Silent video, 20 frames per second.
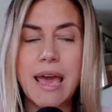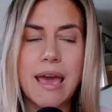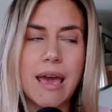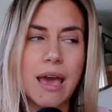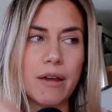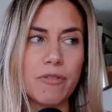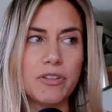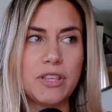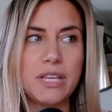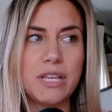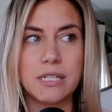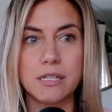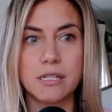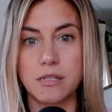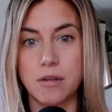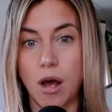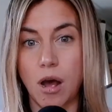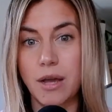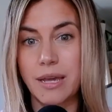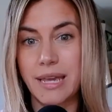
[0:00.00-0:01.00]
Everything does
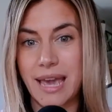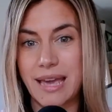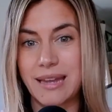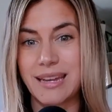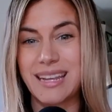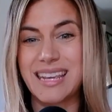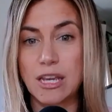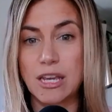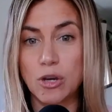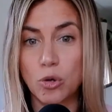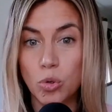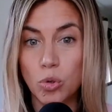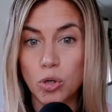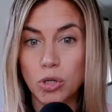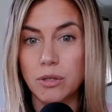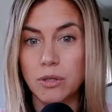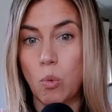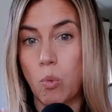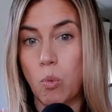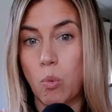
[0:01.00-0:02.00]
not get
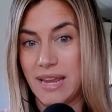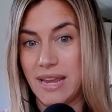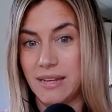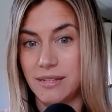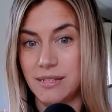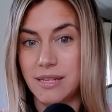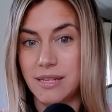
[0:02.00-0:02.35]
equal weight.